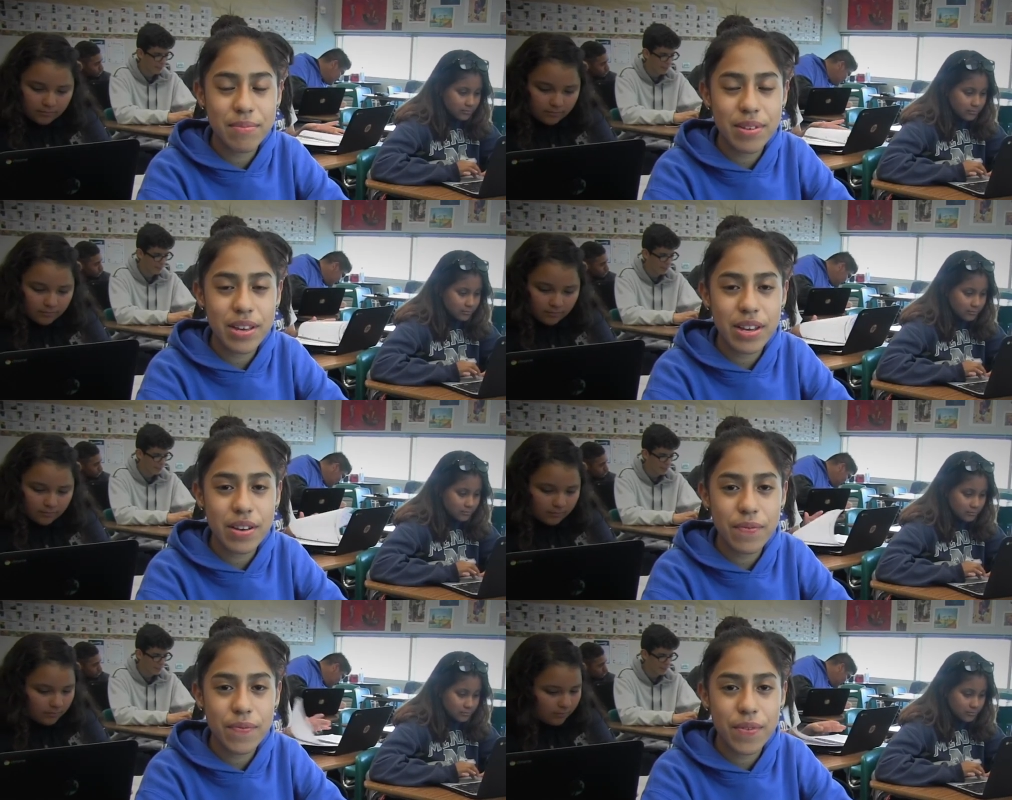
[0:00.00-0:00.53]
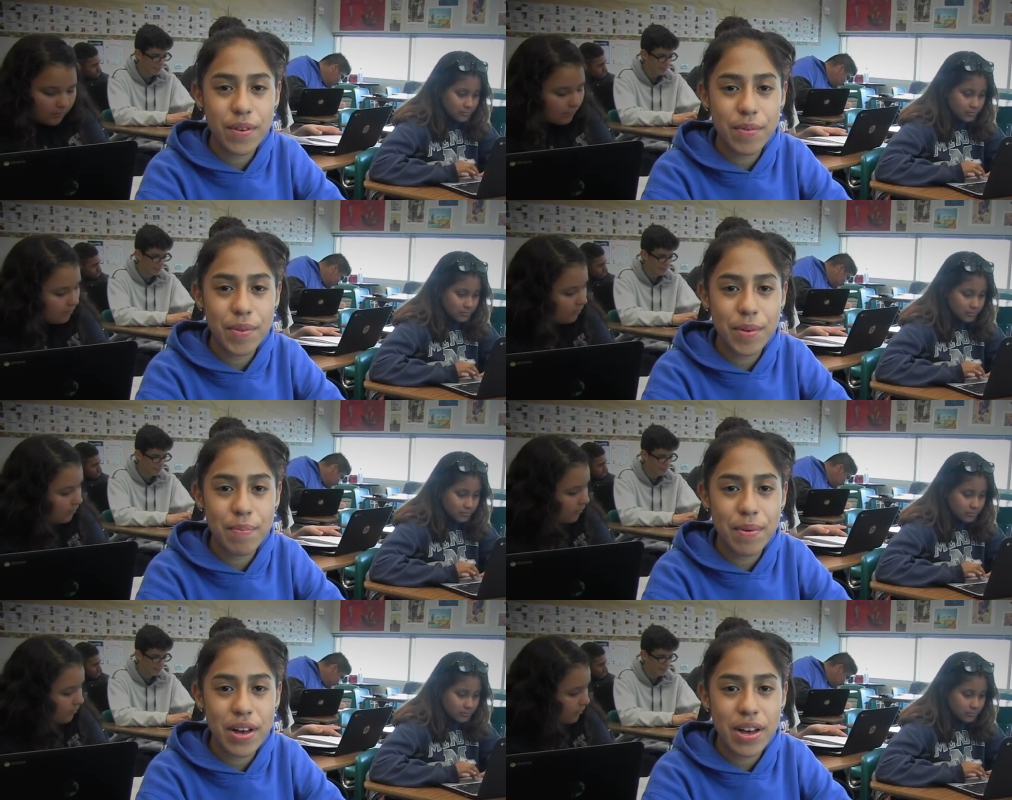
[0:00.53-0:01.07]
Speaker 1: coming up
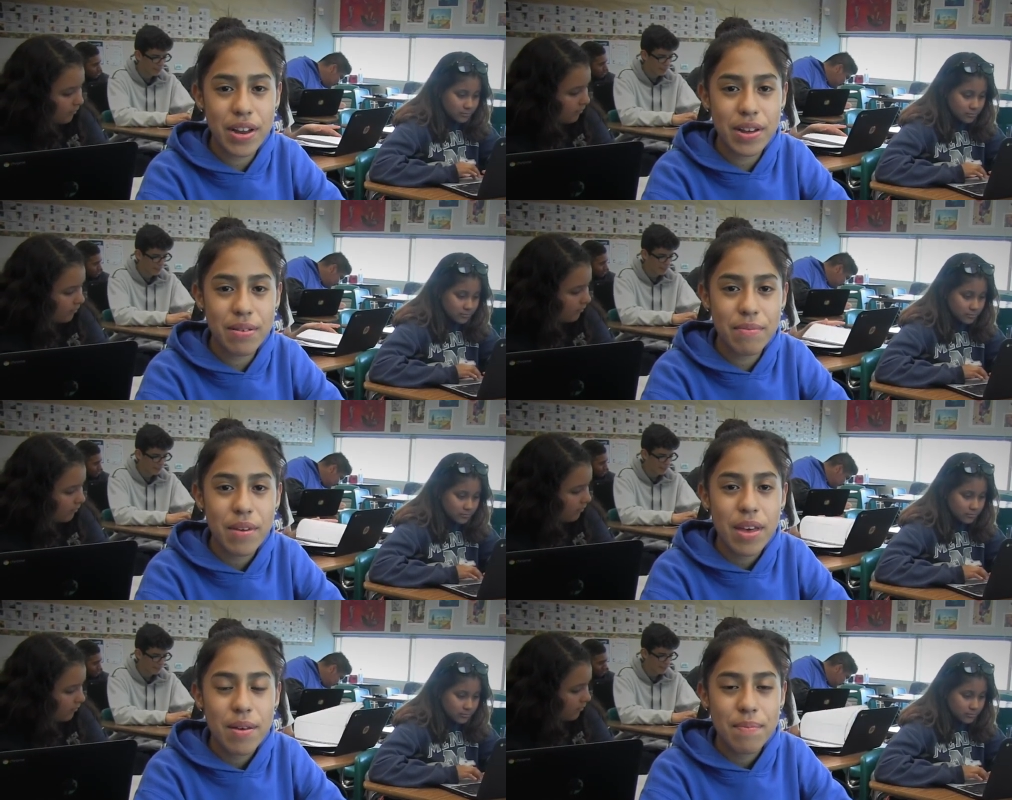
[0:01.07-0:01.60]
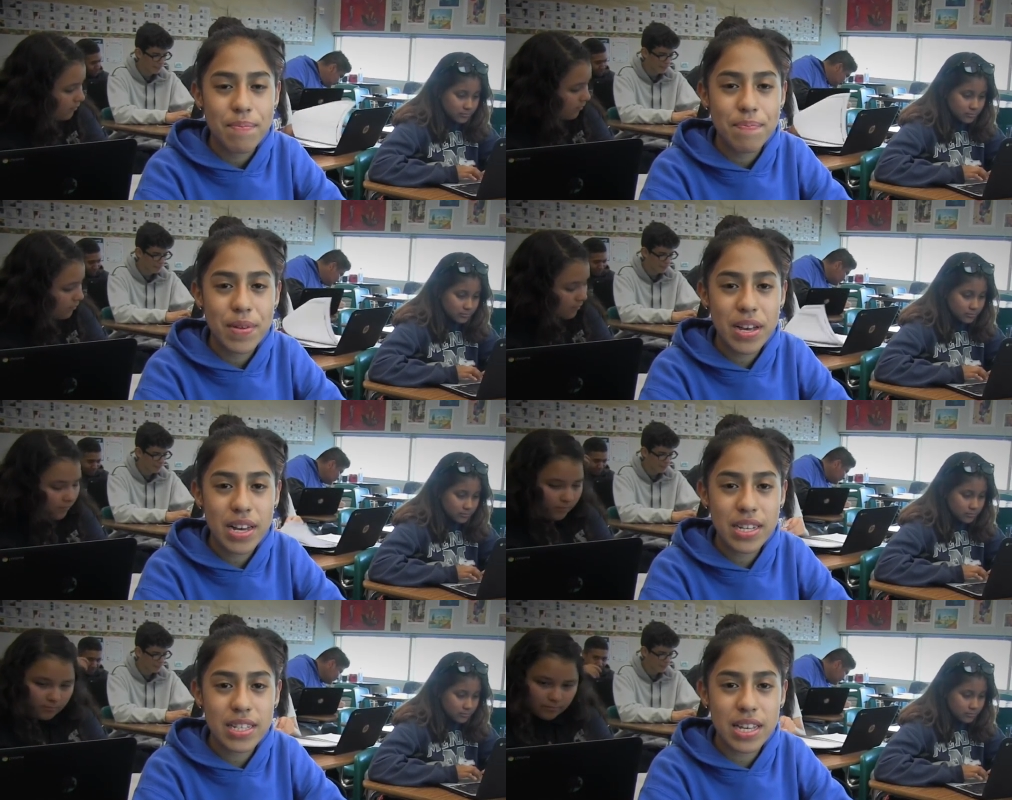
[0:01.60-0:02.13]
from the bottom
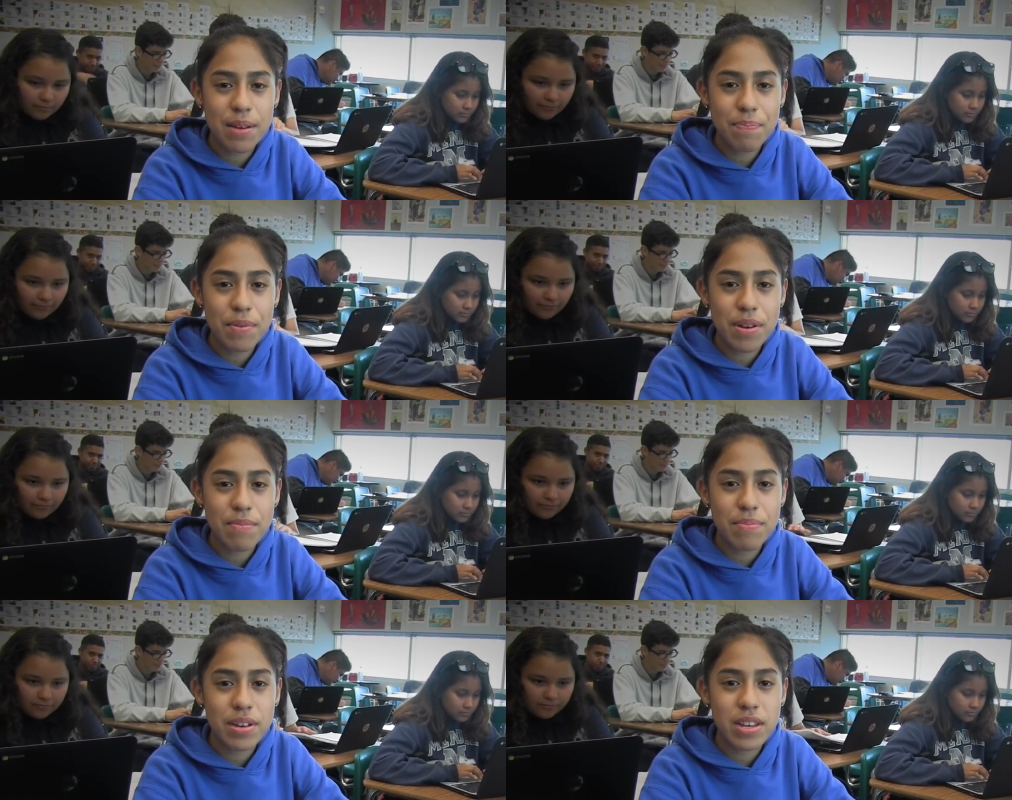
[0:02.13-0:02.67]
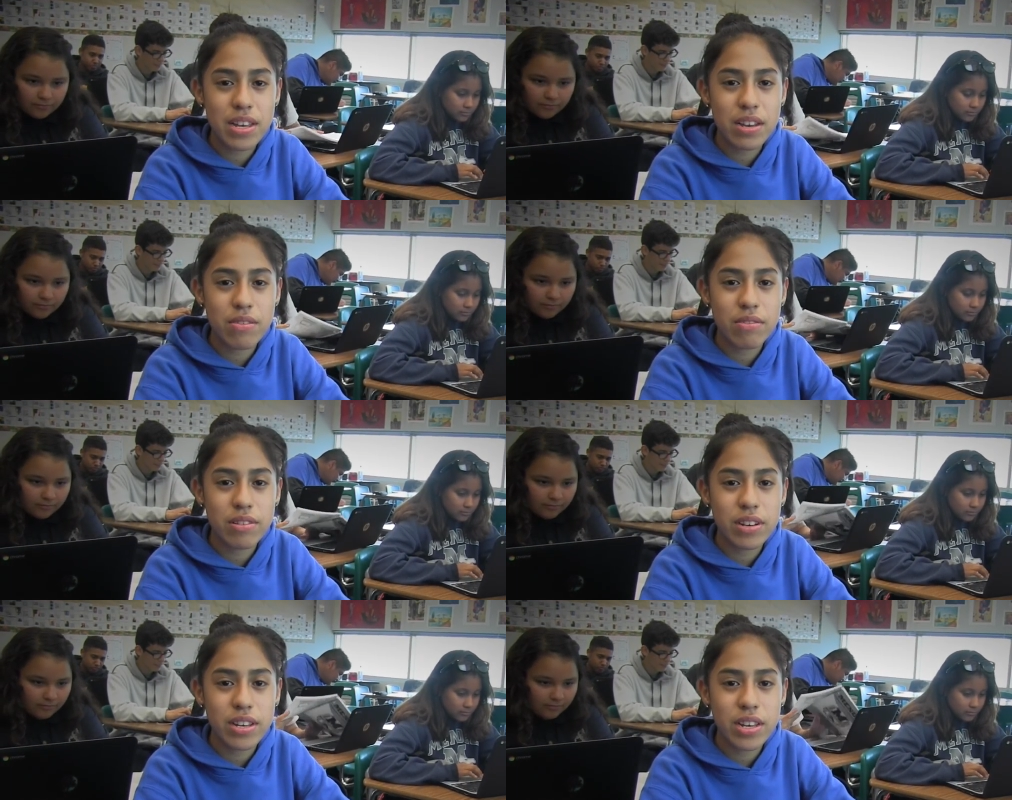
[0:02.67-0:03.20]
because separate but
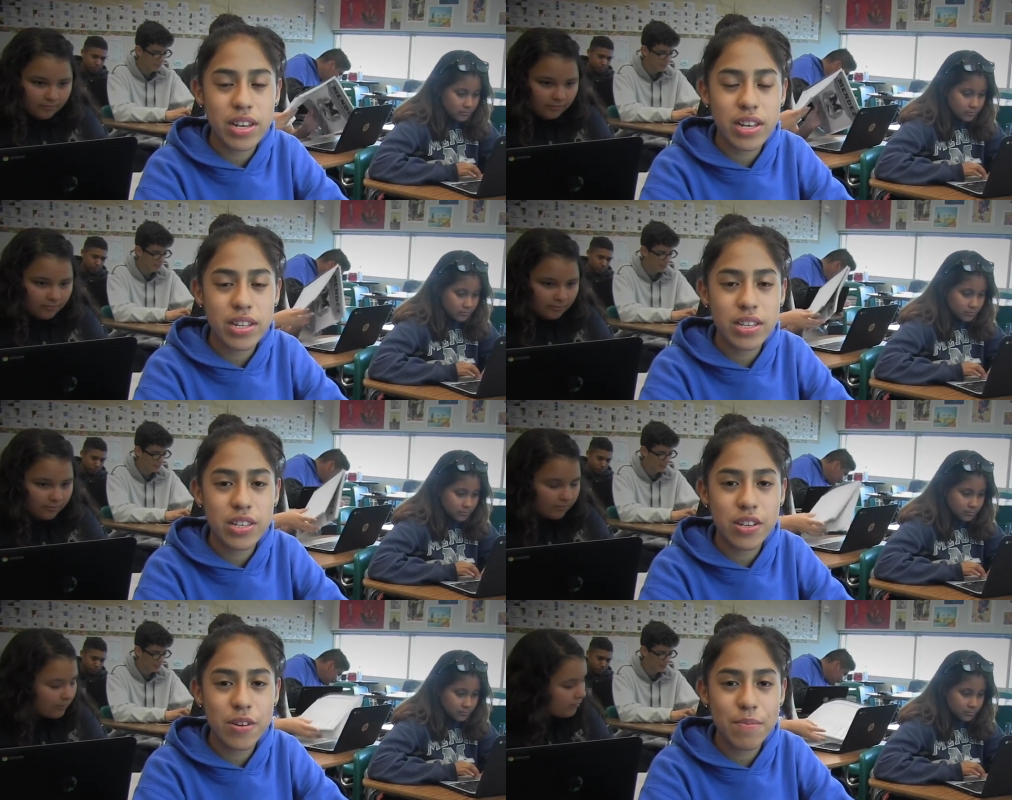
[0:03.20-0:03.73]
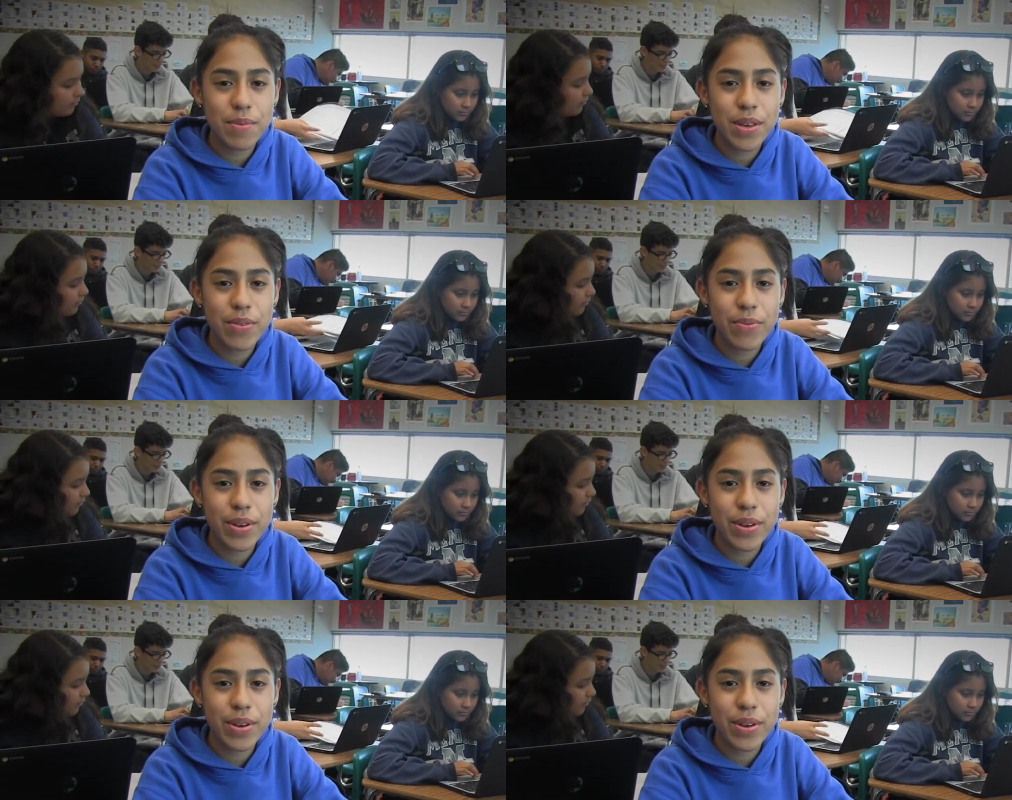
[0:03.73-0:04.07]
equal needed to be